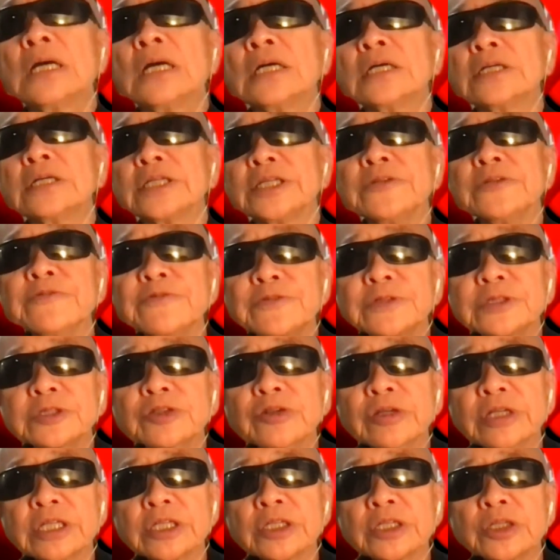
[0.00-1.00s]

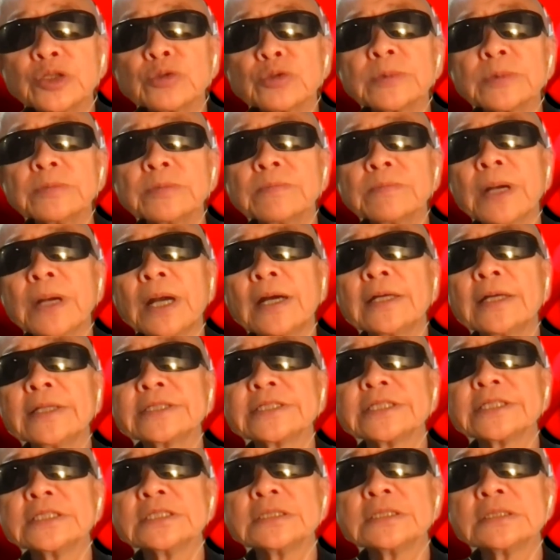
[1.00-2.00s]
infiltrate human
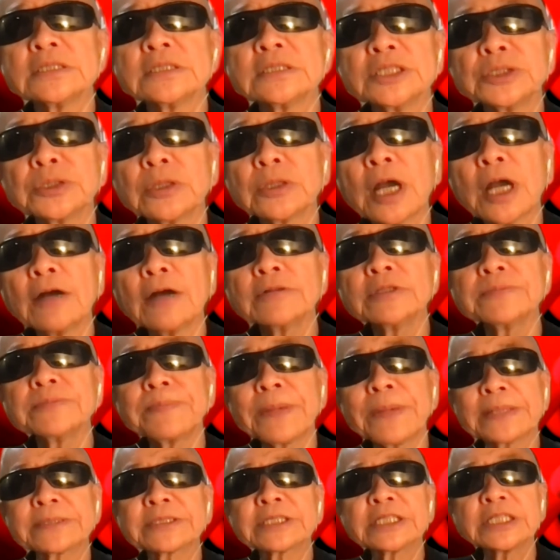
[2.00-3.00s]
body, how the
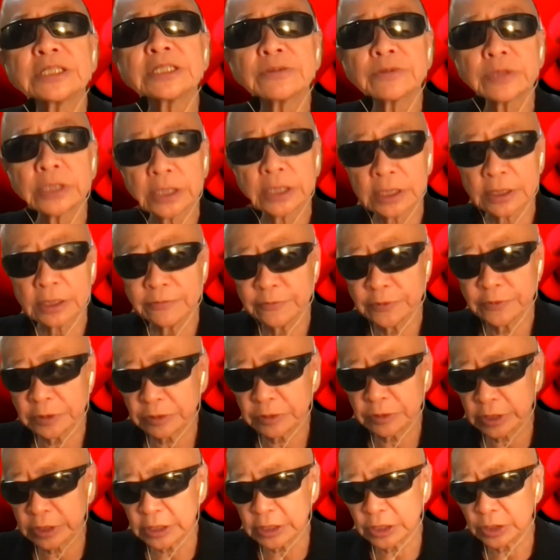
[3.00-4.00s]
bacteria
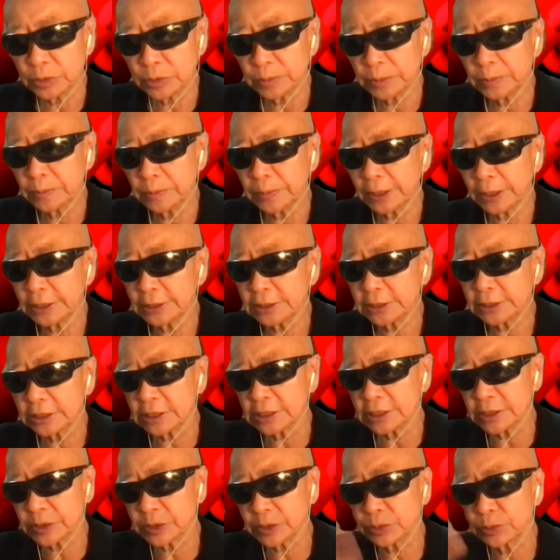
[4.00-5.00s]
infiltrate human body
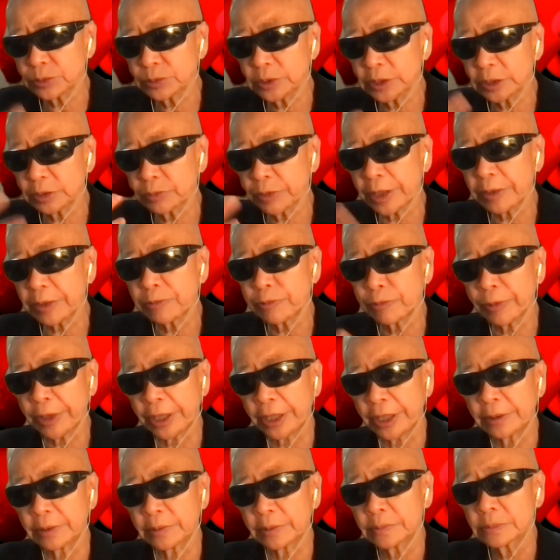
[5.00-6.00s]
is through the red
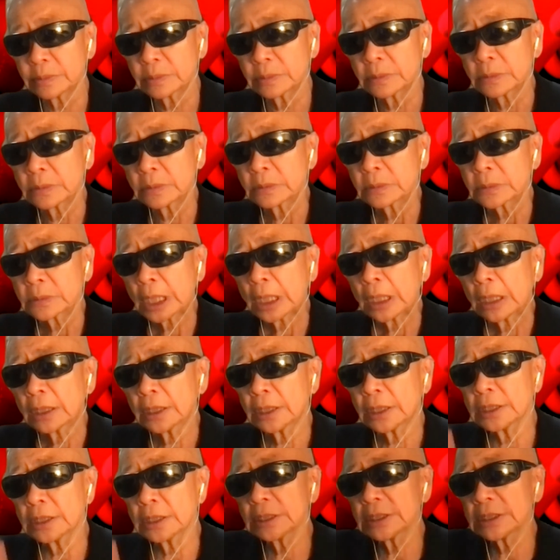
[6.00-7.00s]
rain,
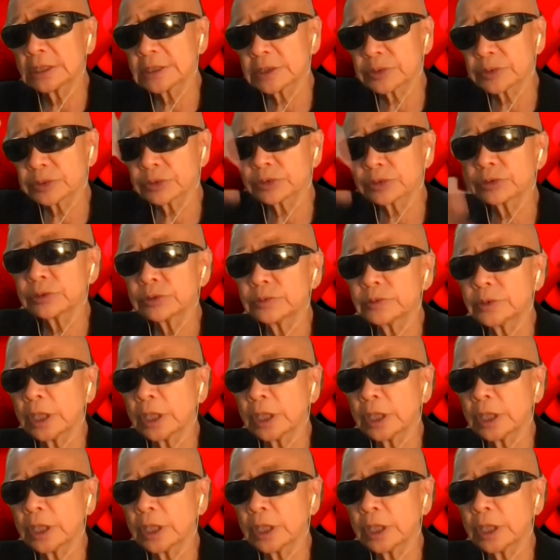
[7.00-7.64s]
is through